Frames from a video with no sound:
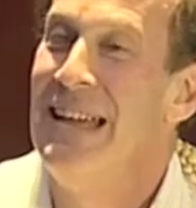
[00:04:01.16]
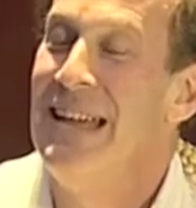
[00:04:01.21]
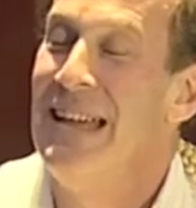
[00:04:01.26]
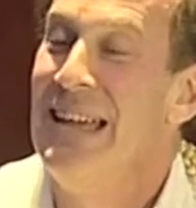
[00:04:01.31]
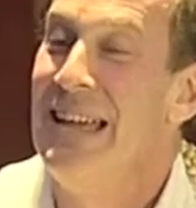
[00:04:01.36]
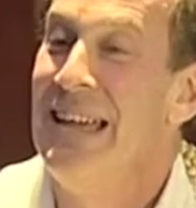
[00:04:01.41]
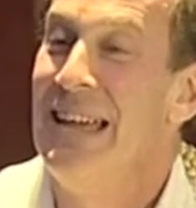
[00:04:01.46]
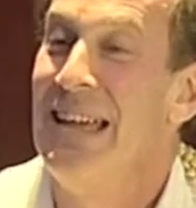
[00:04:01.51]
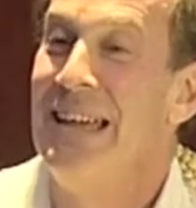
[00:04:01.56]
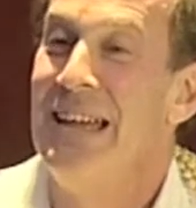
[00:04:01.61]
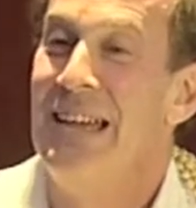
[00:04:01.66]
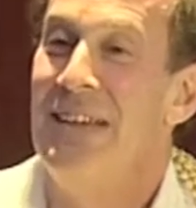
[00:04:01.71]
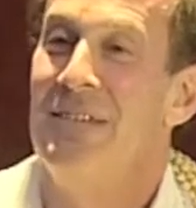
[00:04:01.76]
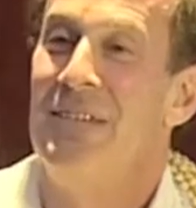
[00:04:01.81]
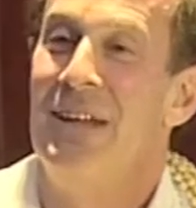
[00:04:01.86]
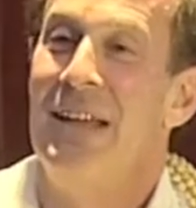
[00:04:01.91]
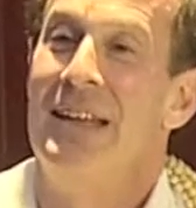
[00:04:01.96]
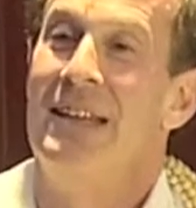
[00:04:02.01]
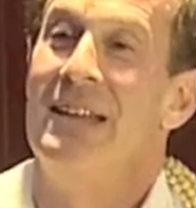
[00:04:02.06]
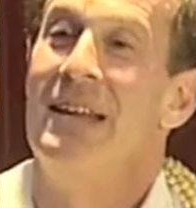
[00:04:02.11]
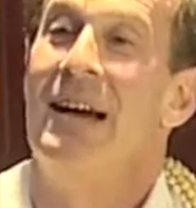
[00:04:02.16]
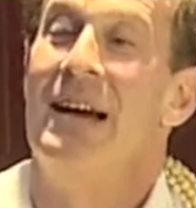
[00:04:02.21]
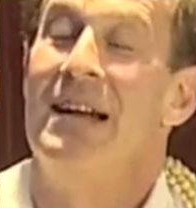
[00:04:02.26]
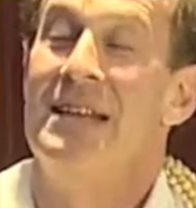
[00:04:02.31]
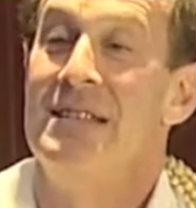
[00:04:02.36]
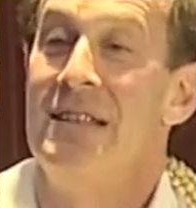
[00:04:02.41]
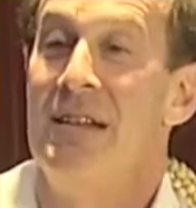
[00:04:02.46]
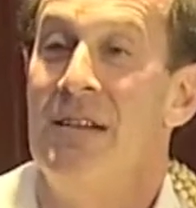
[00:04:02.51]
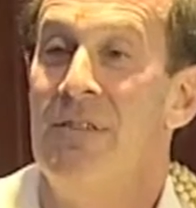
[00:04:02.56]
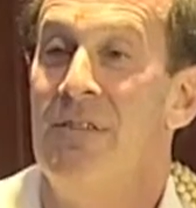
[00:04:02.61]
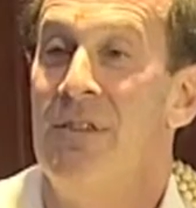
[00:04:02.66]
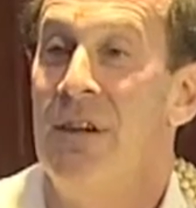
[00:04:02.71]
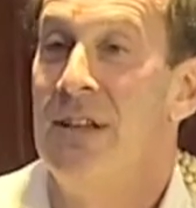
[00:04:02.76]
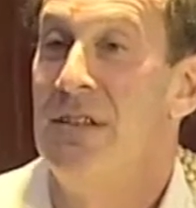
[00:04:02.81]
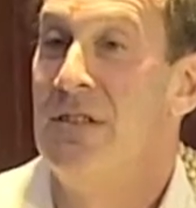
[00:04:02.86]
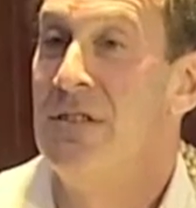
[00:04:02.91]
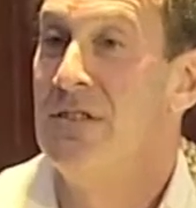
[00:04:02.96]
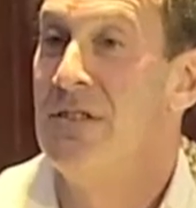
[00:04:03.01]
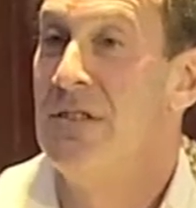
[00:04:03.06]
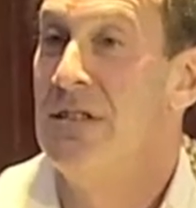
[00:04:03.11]
in any event, Eisenhower
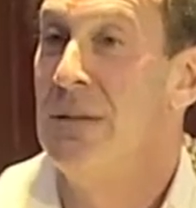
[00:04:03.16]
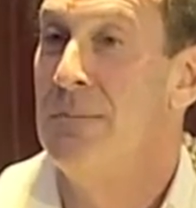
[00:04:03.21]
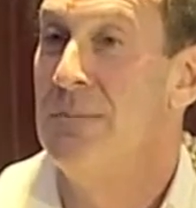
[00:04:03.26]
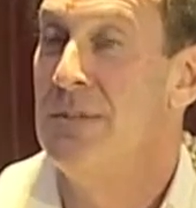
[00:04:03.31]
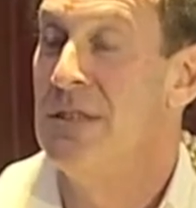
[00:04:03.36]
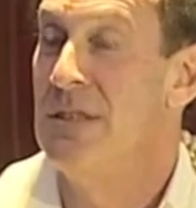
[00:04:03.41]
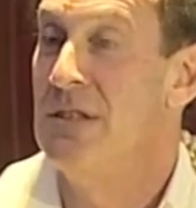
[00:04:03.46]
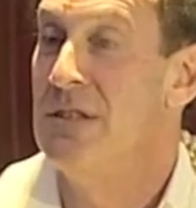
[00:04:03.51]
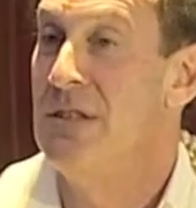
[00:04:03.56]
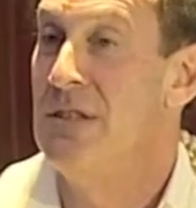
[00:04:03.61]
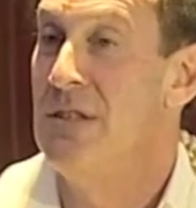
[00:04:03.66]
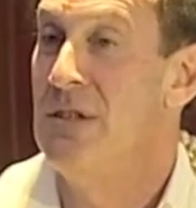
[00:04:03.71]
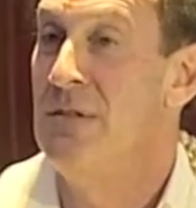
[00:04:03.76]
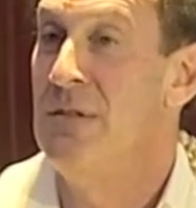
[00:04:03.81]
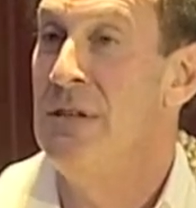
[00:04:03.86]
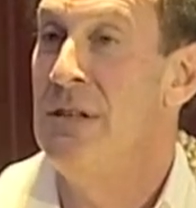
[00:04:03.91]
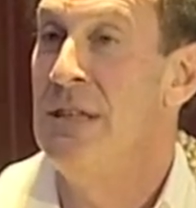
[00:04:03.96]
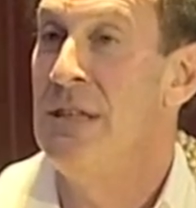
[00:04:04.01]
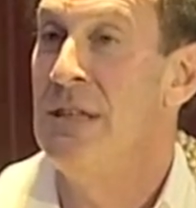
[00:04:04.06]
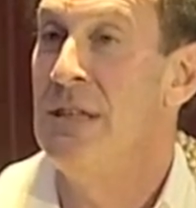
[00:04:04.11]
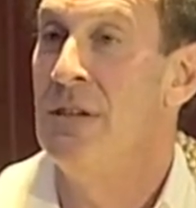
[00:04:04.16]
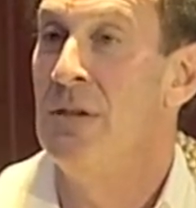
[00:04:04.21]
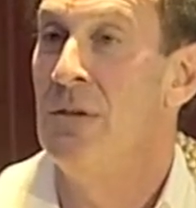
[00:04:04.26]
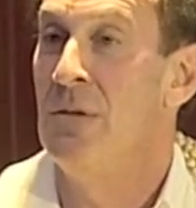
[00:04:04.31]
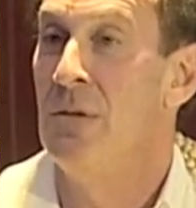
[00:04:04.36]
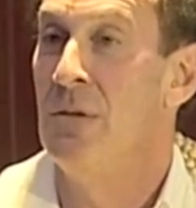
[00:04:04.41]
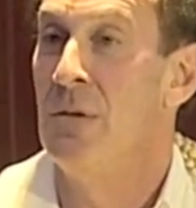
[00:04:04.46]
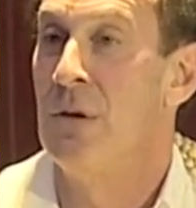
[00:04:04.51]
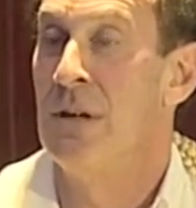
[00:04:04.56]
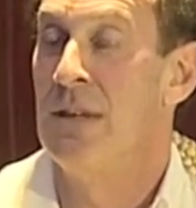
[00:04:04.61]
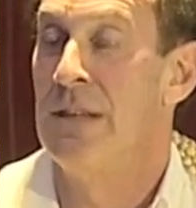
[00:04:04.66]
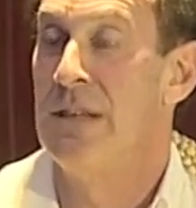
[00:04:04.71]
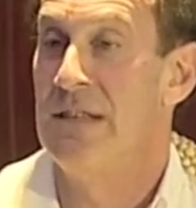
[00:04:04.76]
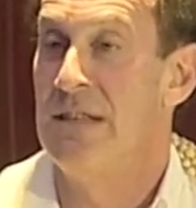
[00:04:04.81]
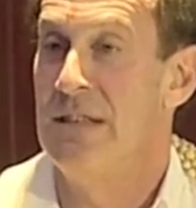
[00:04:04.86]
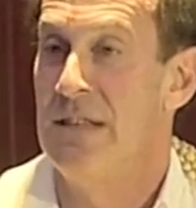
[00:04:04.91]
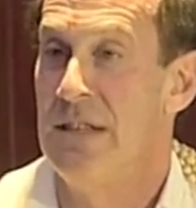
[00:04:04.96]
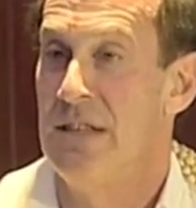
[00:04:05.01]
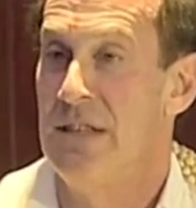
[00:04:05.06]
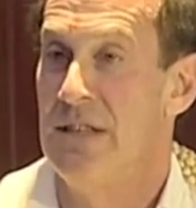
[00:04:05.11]
Fellowships is a unique
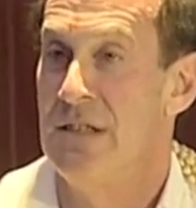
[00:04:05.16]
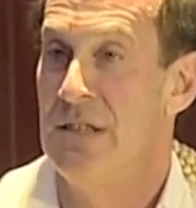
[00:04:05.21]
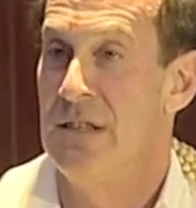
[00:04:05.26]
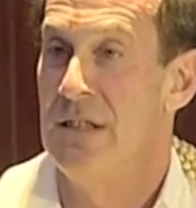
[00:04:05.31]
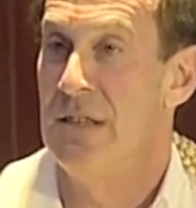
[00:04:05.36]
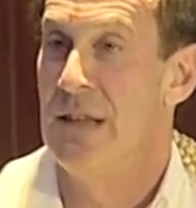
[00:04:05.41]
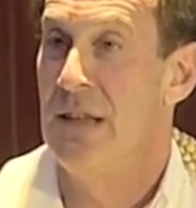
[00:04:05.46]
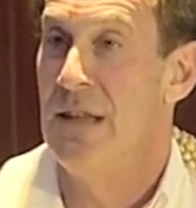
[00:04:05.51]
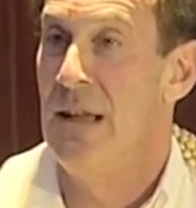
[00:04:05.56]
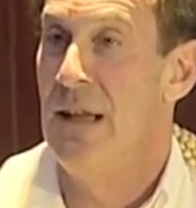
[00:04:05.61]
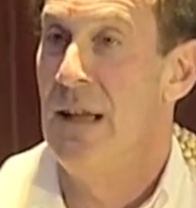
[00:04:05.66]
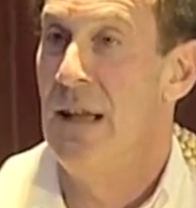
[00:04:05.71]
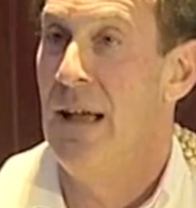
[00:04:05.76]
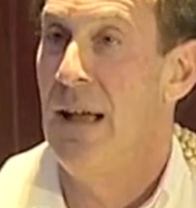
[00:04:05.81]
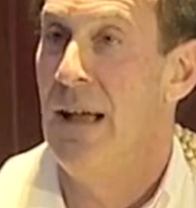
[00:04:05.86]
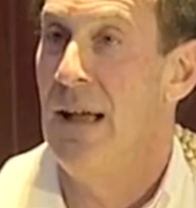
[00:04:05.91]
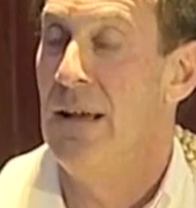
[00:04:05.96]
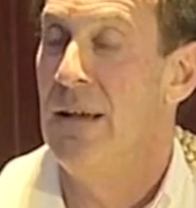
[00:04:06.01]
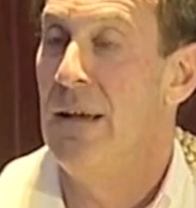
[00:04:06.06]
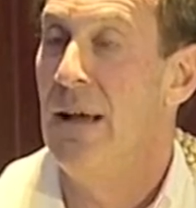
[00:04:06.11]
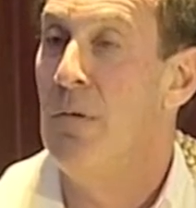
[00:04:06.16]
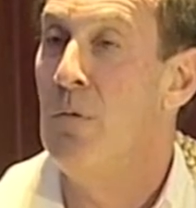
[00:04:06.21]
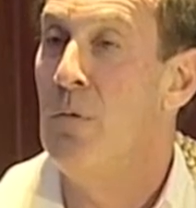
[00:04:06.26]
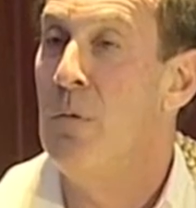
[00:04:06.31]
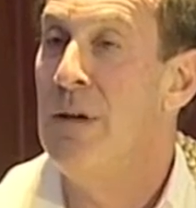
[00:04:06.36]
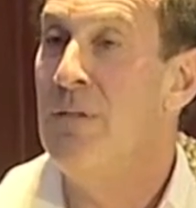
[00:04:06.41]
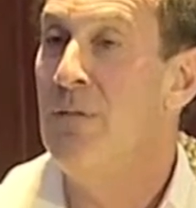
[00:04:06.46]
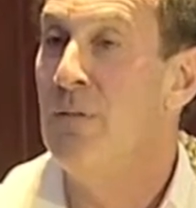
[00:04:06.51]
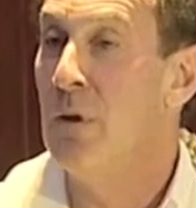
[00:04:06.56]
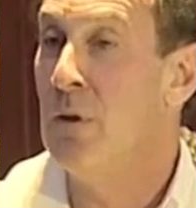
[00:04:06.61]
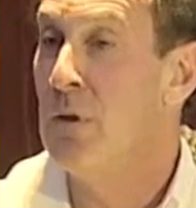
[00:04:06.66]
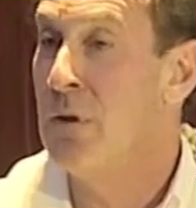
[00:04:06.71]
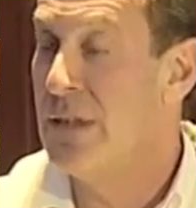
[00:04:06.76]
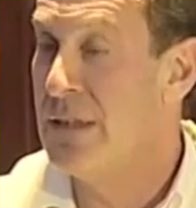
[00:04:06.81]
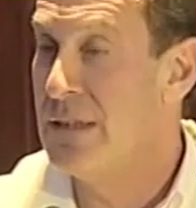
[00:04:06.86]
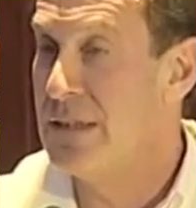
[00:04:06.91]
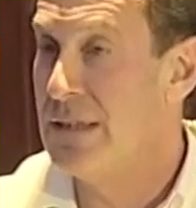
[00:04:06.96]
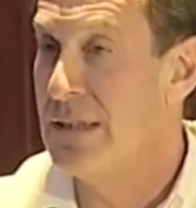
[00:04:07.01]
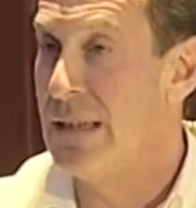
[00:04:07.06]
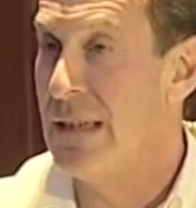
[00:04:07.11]
organization, and we
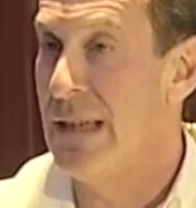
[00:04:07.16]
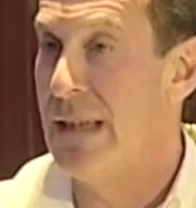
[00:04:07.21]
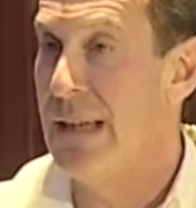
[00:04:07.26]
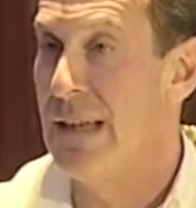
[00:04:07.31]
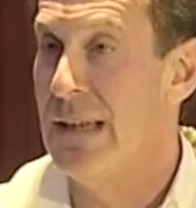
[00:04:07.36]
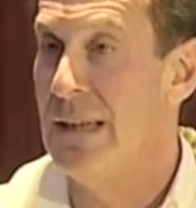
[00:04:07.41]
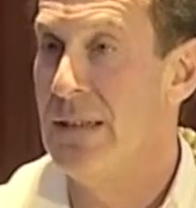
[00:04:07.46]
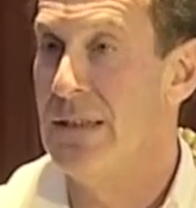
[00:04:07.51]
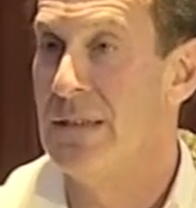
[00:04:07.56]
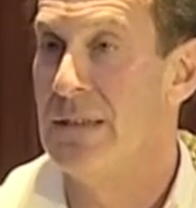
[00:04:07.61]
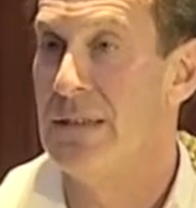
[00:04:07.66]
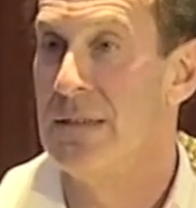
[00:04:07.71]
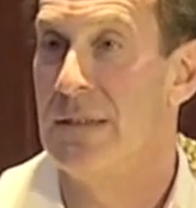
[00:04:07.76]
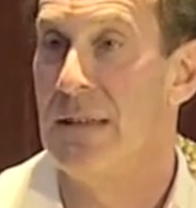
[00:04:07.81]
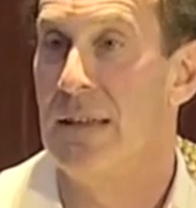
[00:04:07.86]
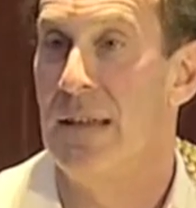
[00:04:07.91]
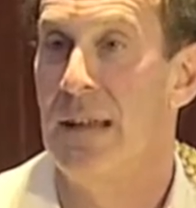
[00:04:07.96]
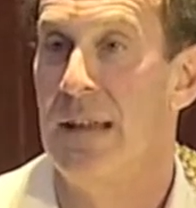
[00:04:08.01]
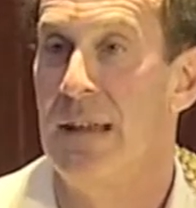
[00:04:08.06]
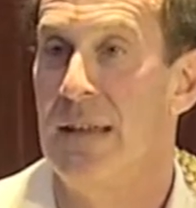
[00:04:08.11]
focus, as